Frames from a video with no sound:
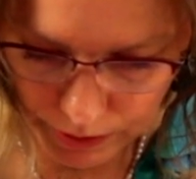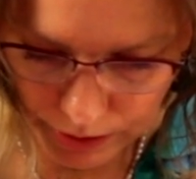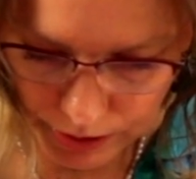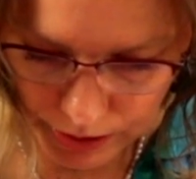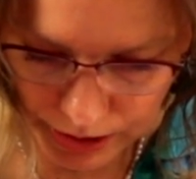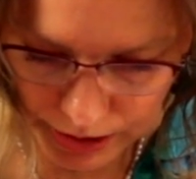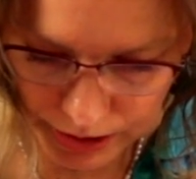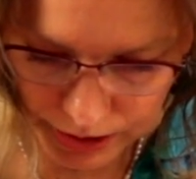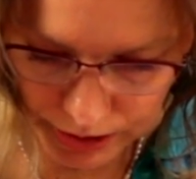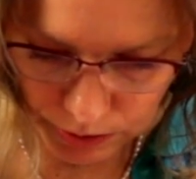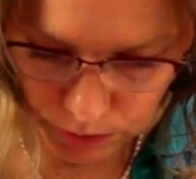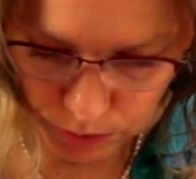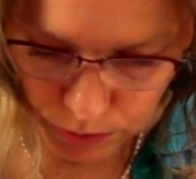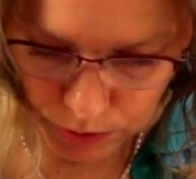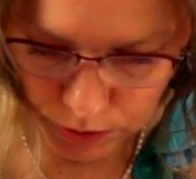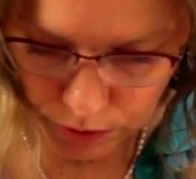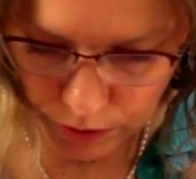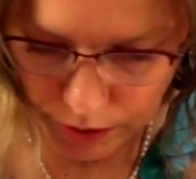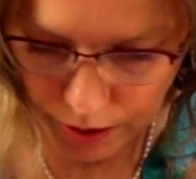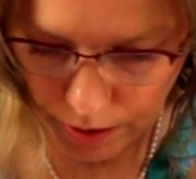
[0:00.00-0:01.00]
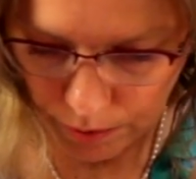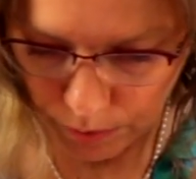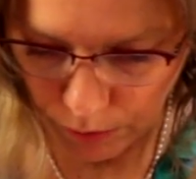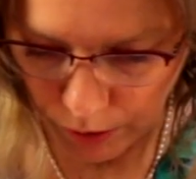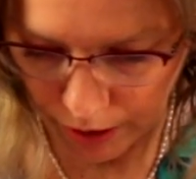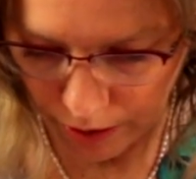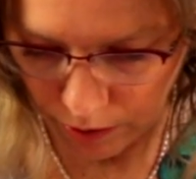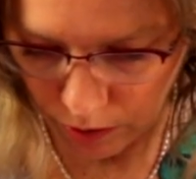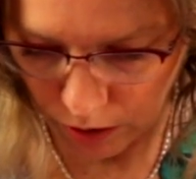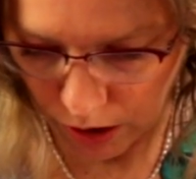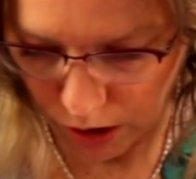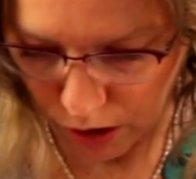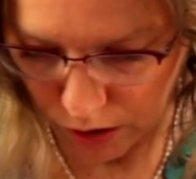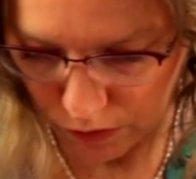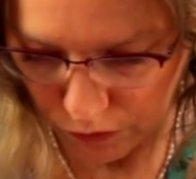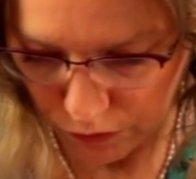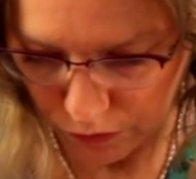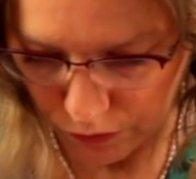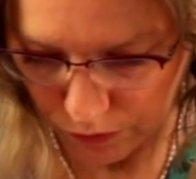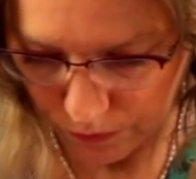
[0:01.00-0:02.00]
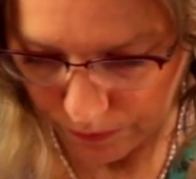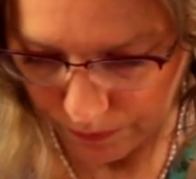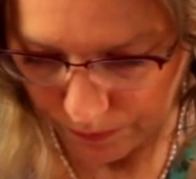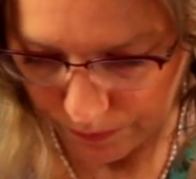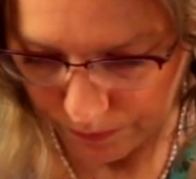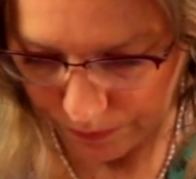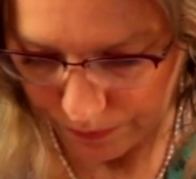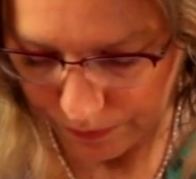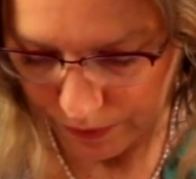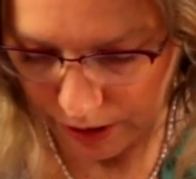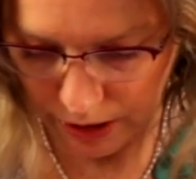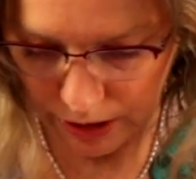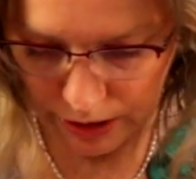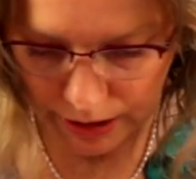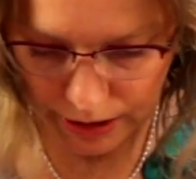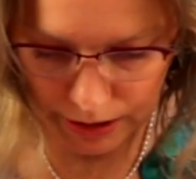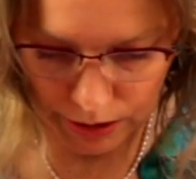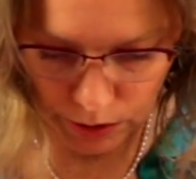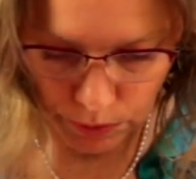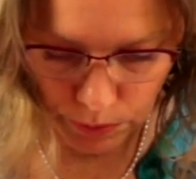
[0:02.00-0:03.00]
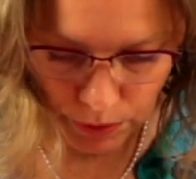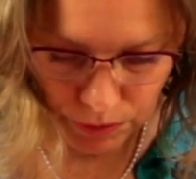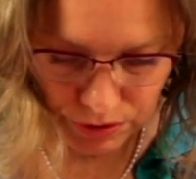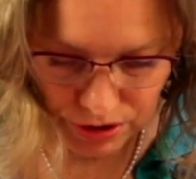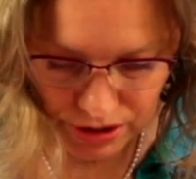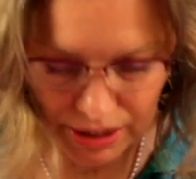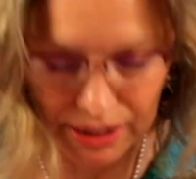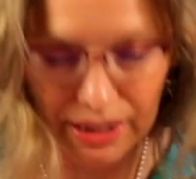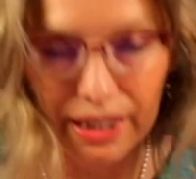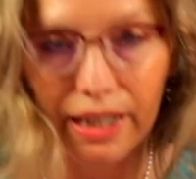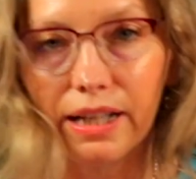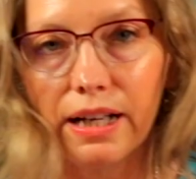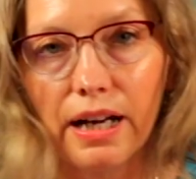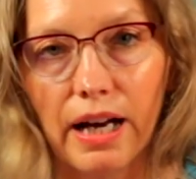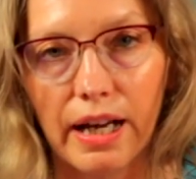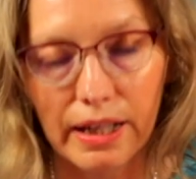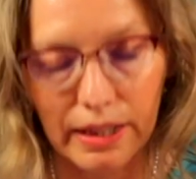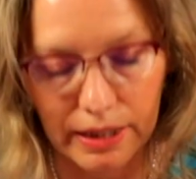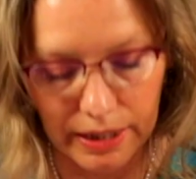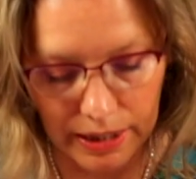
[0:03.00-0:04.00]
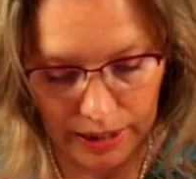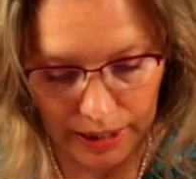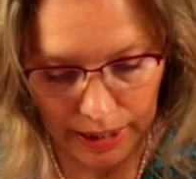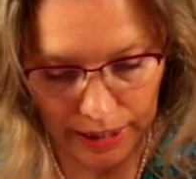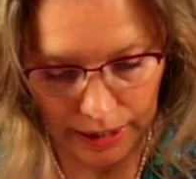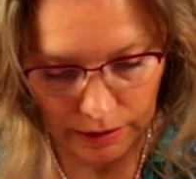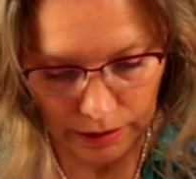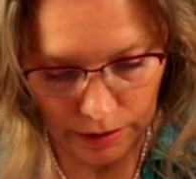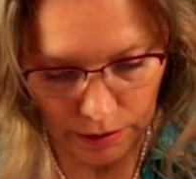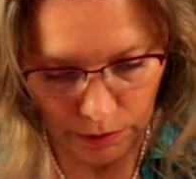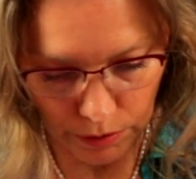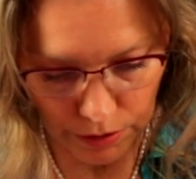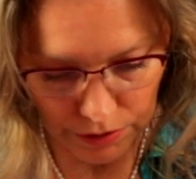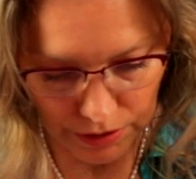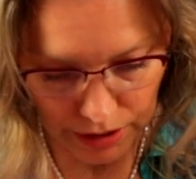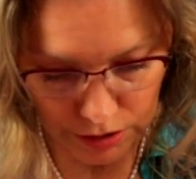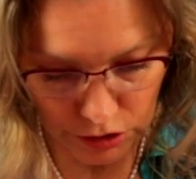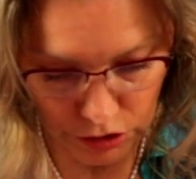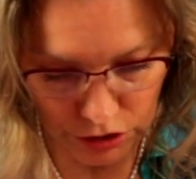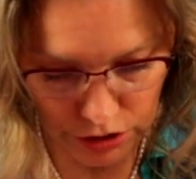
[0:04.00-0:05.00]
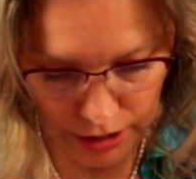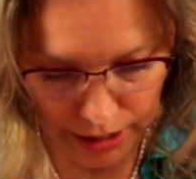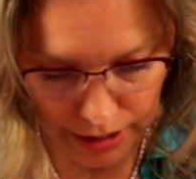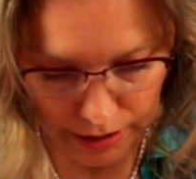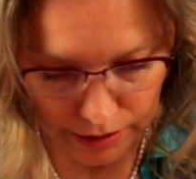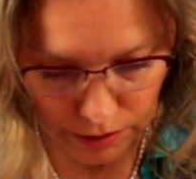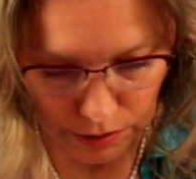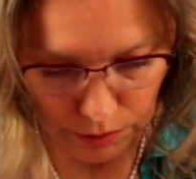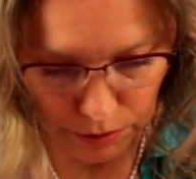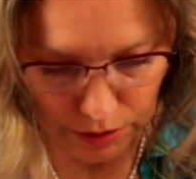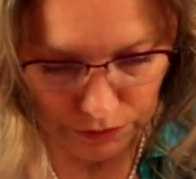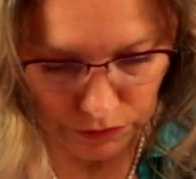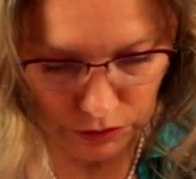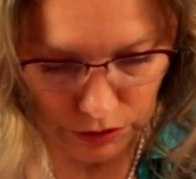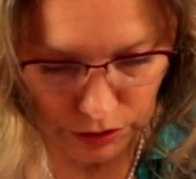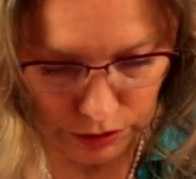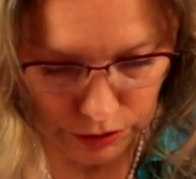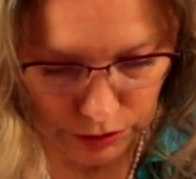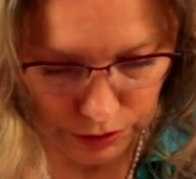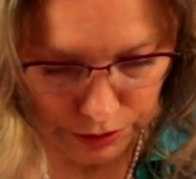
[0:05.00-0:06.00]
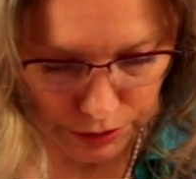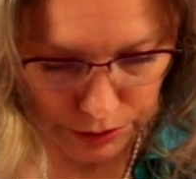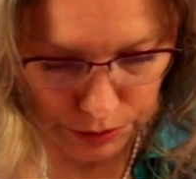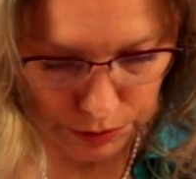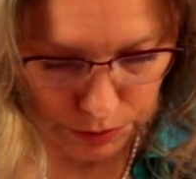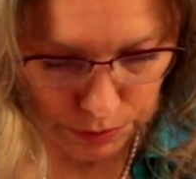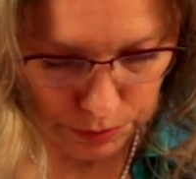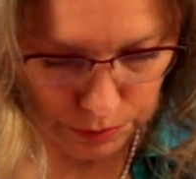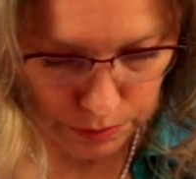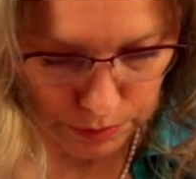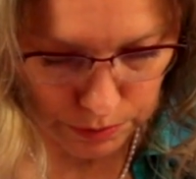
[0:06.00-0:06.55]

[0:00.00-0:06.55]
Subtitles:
and it will come right off. And then you won't see that kind of that halo or that shadow of the glue.